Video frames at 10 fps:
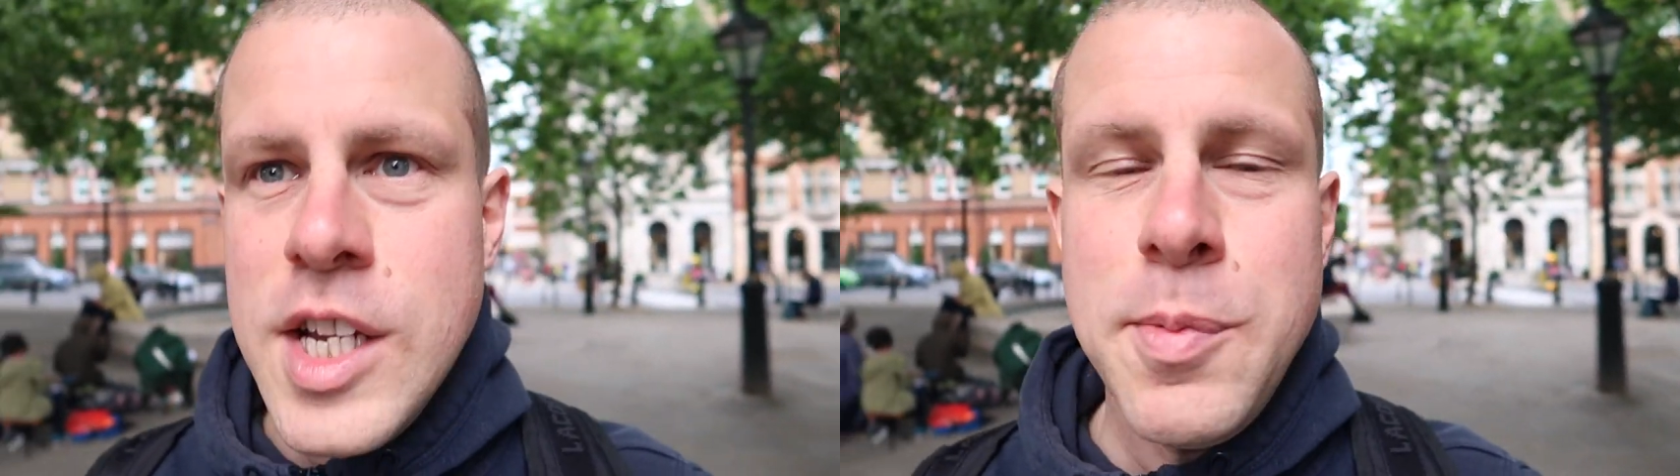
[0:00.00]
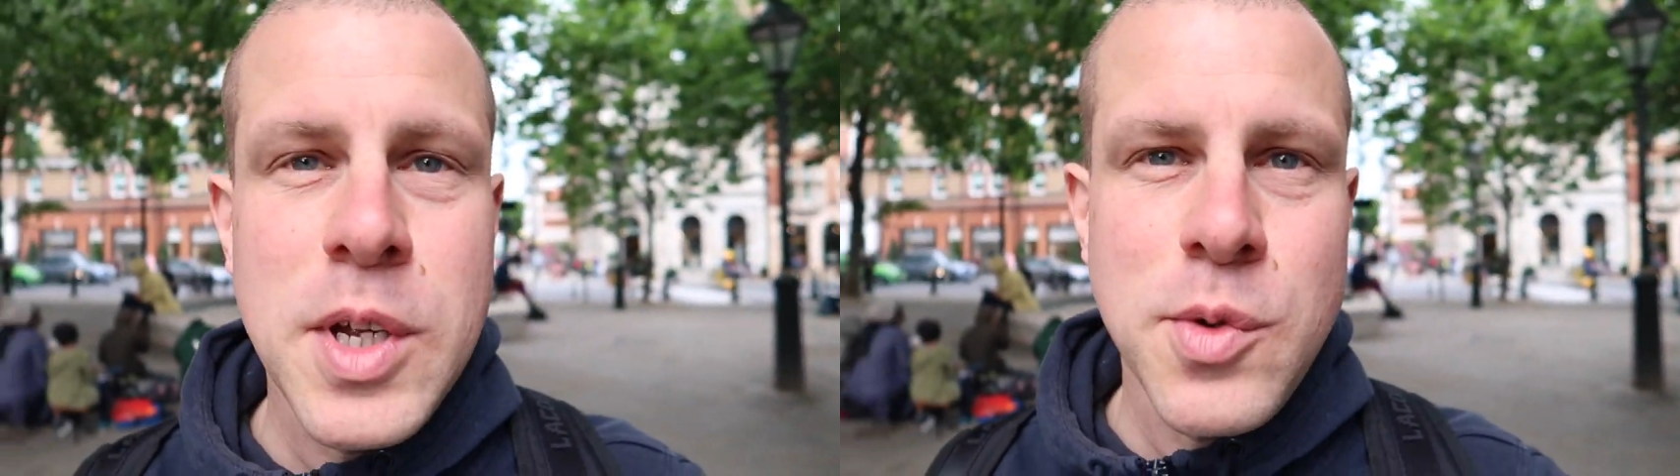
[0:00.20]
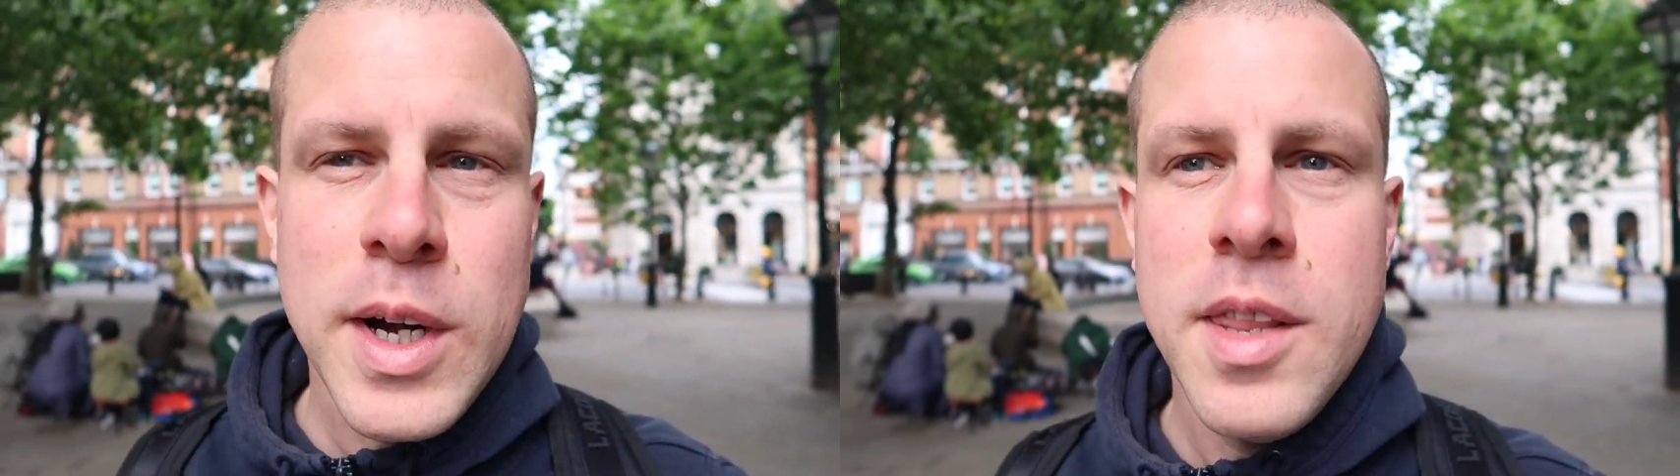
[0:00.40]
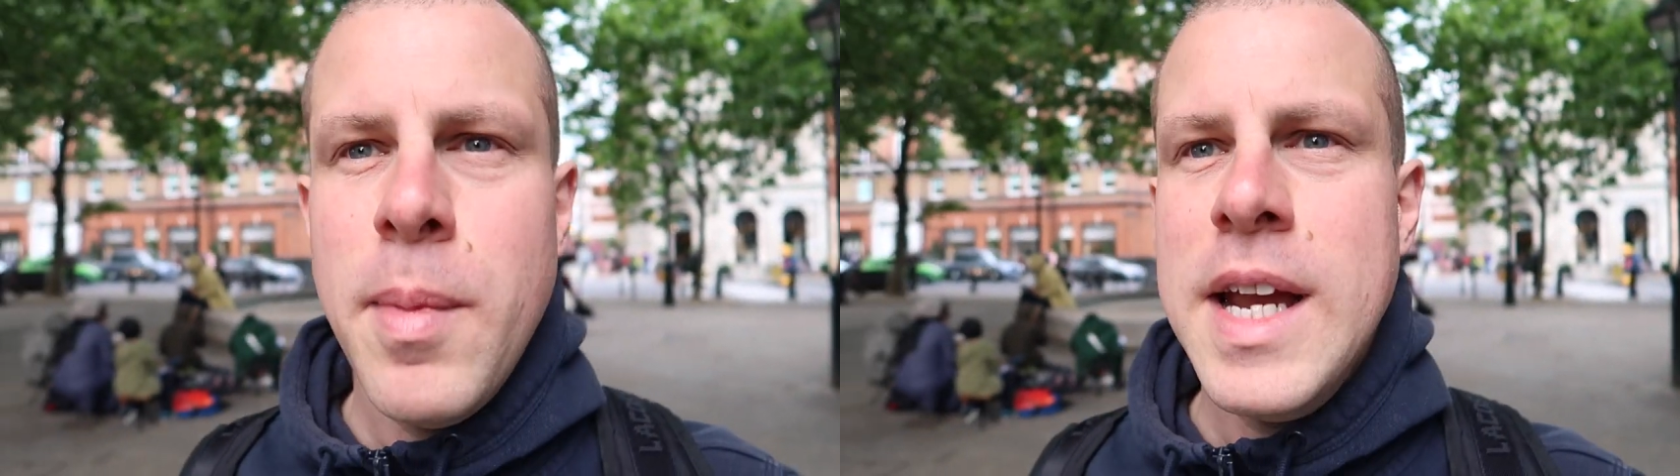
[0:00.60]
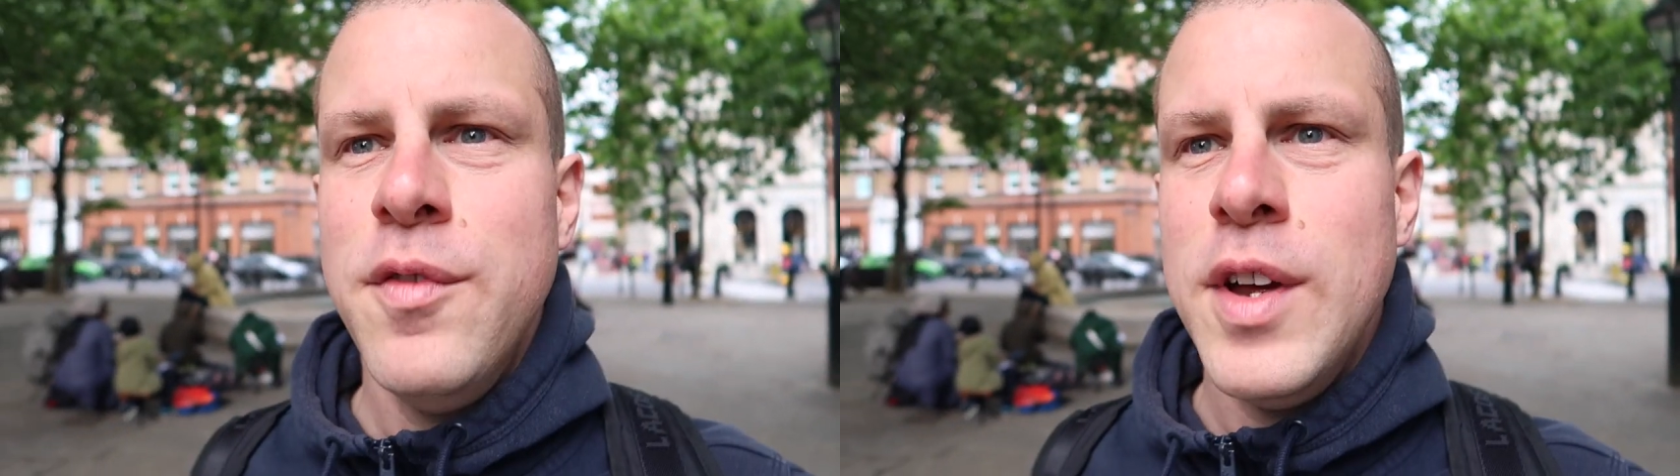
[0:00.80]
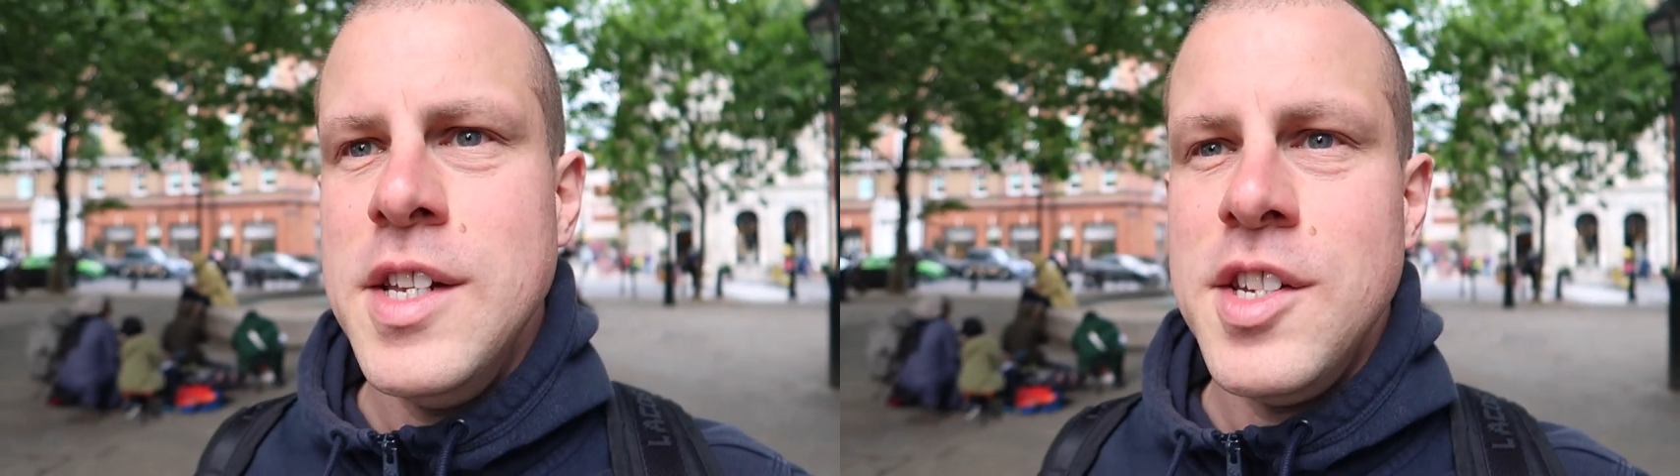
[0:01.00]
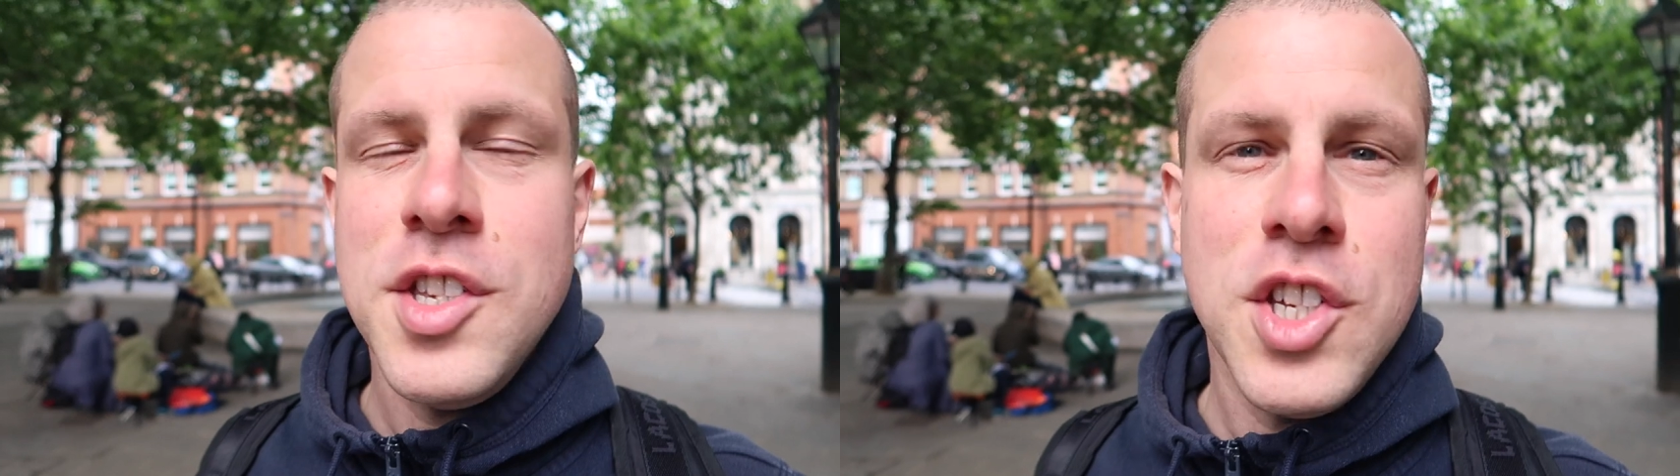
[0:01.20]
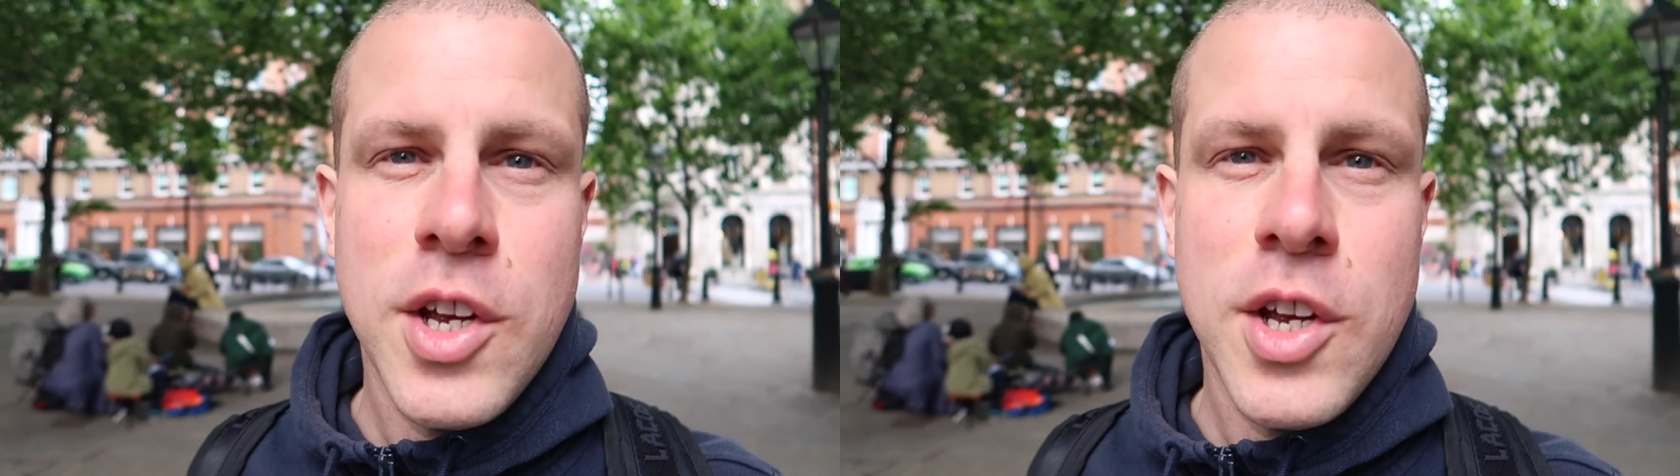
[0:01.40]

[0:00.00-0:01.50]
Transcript: is because one of the main events is the